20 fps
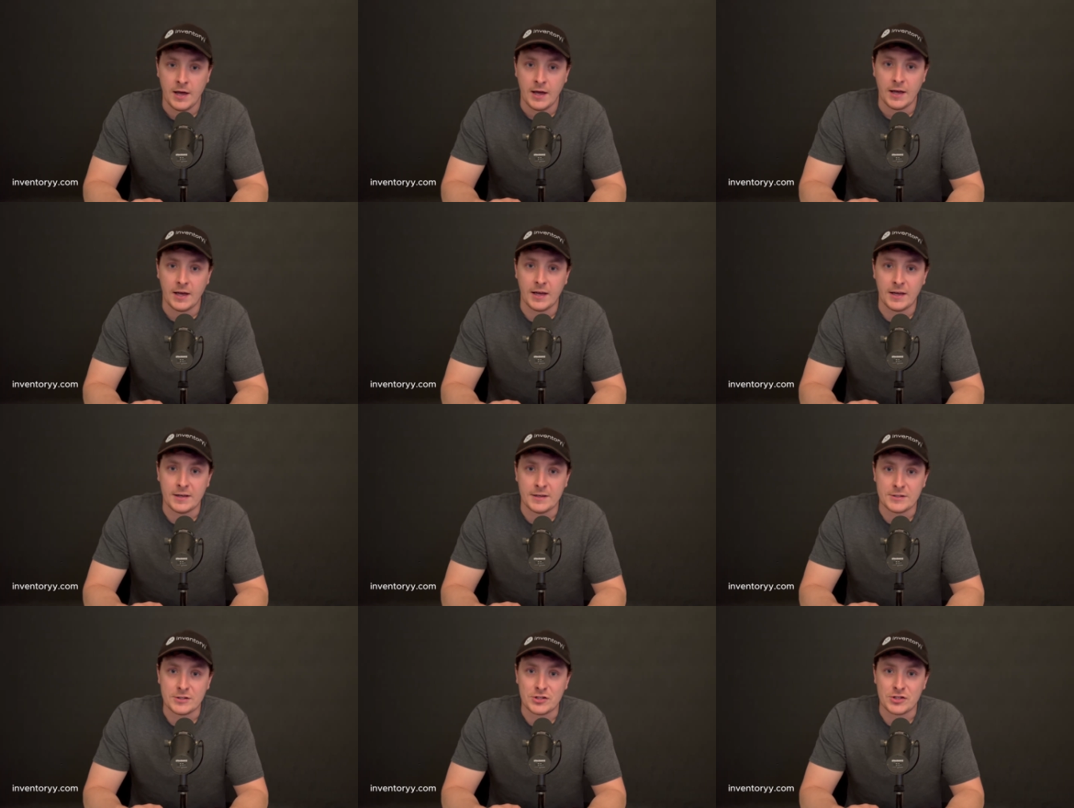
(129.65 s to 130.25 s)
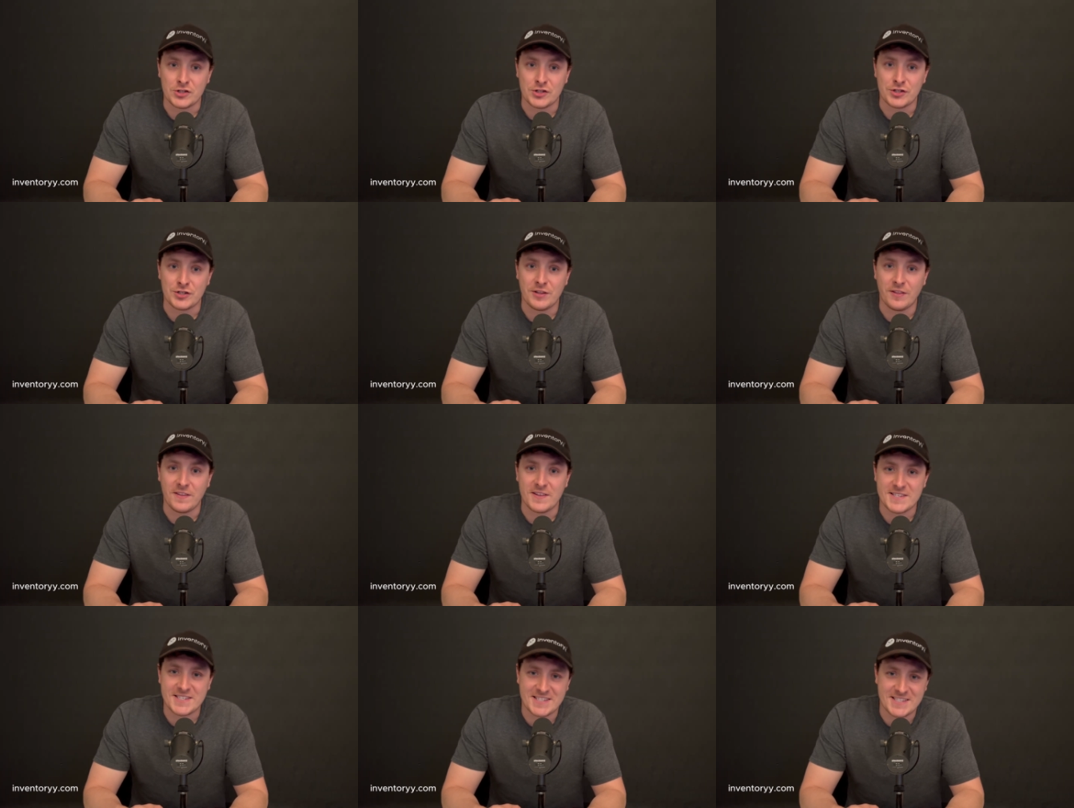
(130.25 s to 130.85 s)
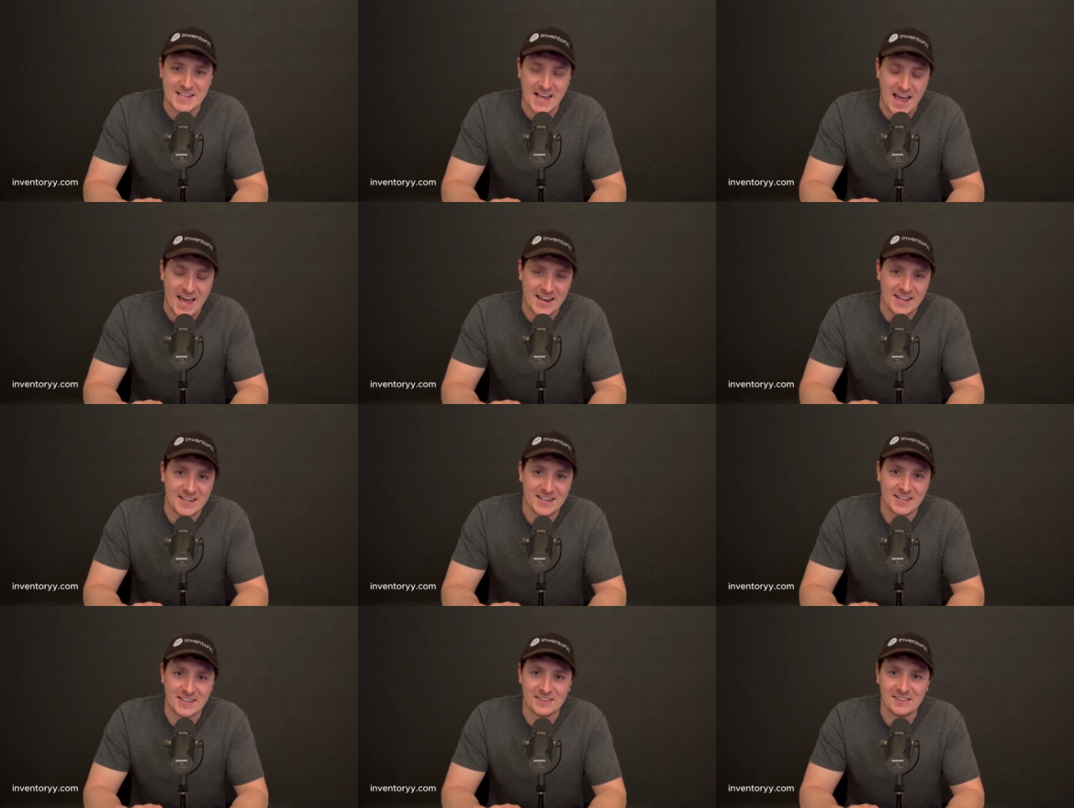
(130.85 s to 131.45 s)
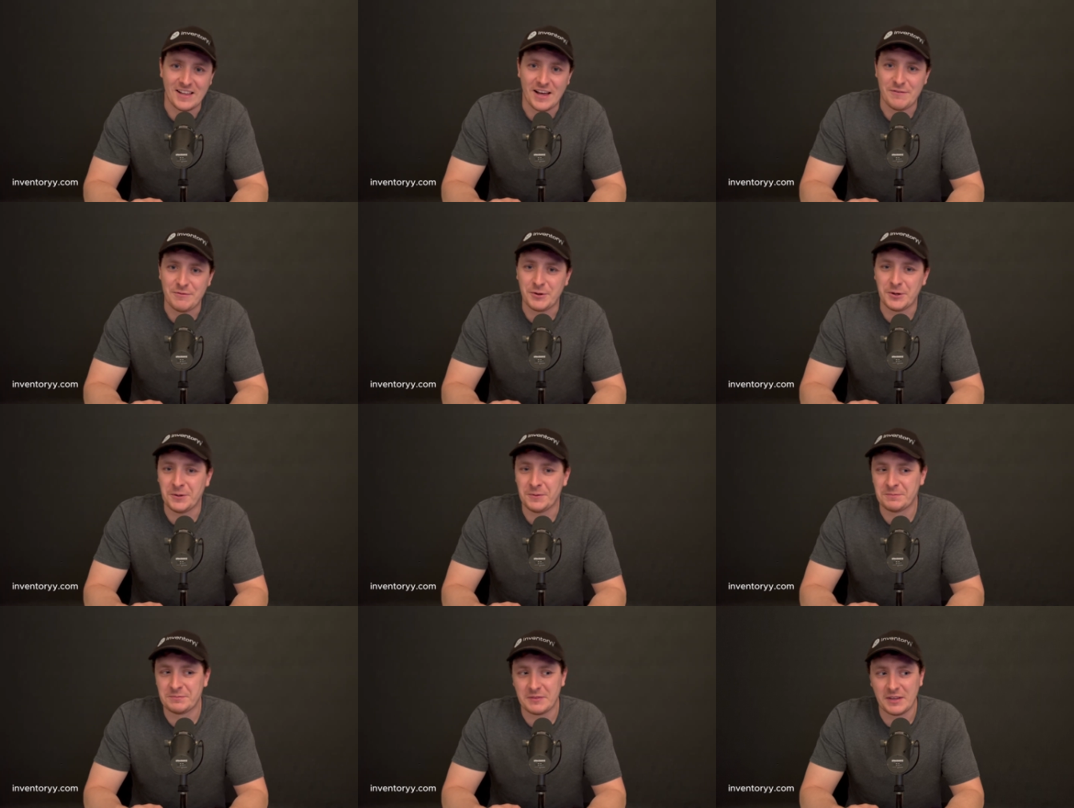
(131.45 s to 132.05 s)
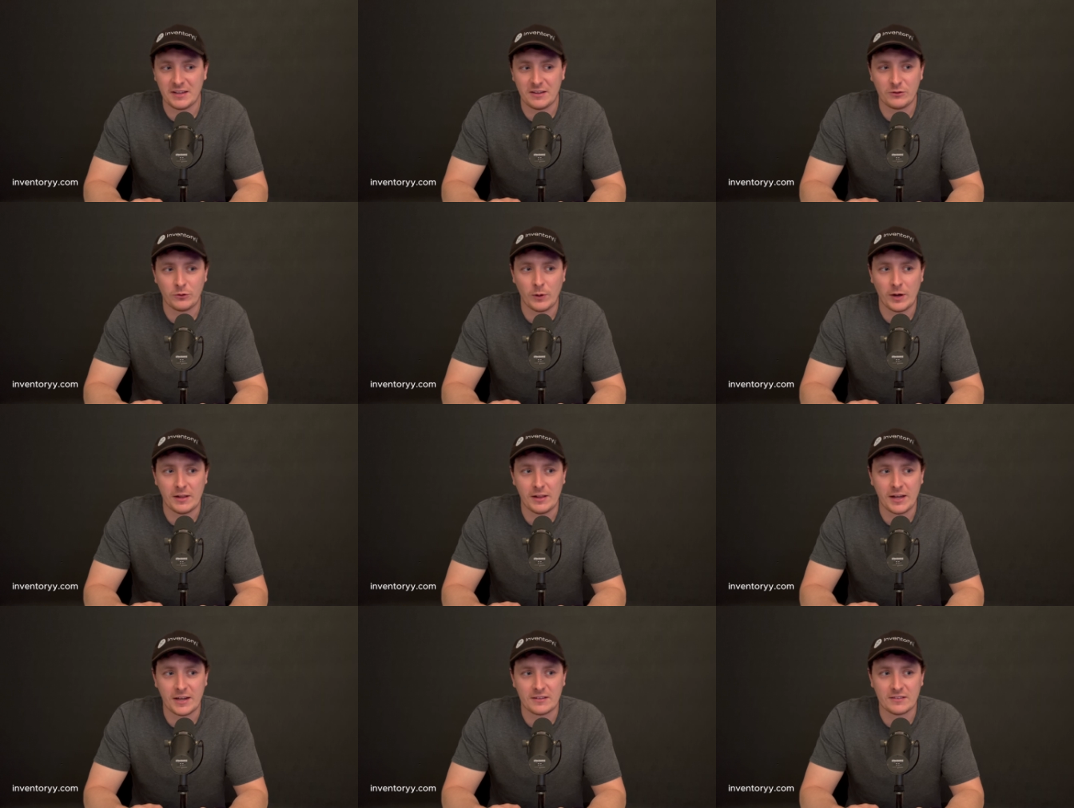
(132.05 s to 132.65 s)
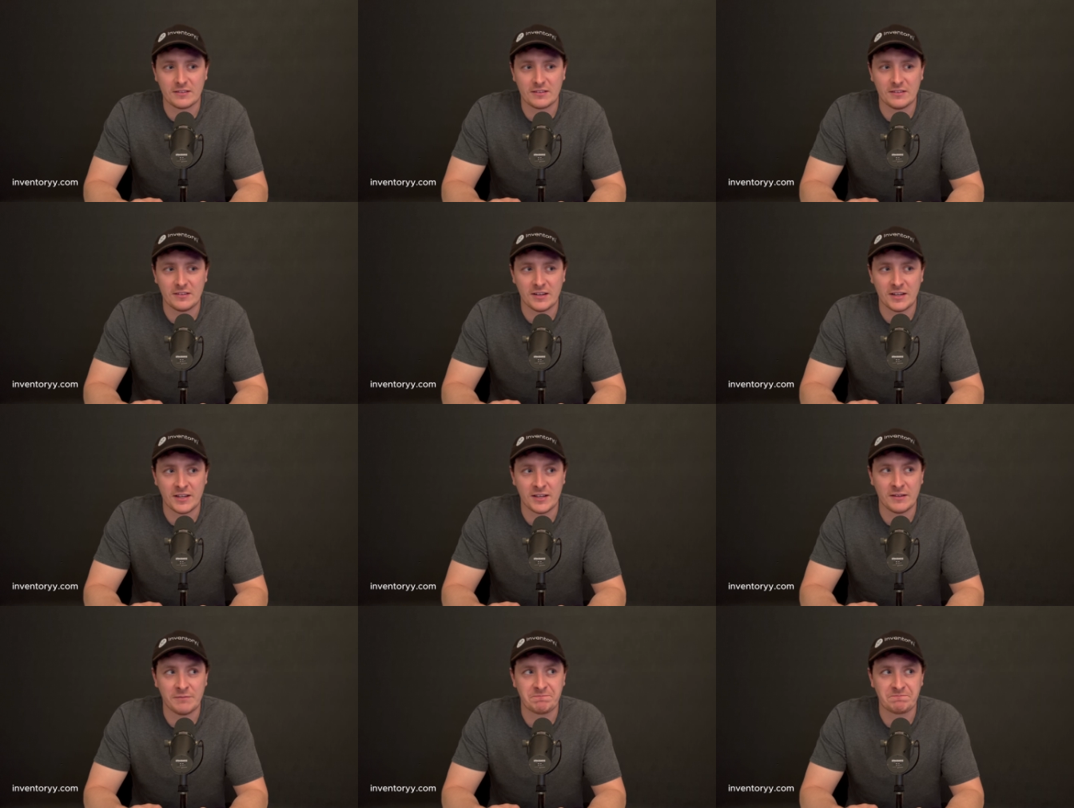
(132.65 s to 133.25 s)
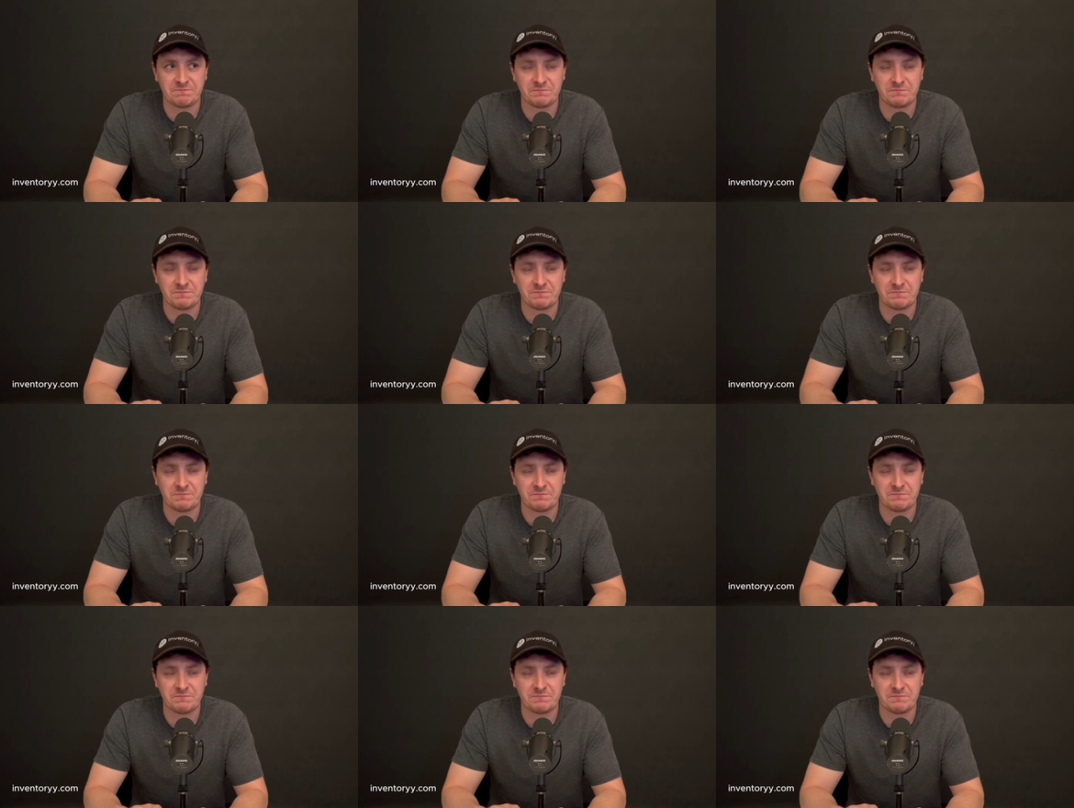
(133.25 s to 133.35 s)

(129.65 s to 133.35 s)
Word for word: is the sanity level. That's what I like to say.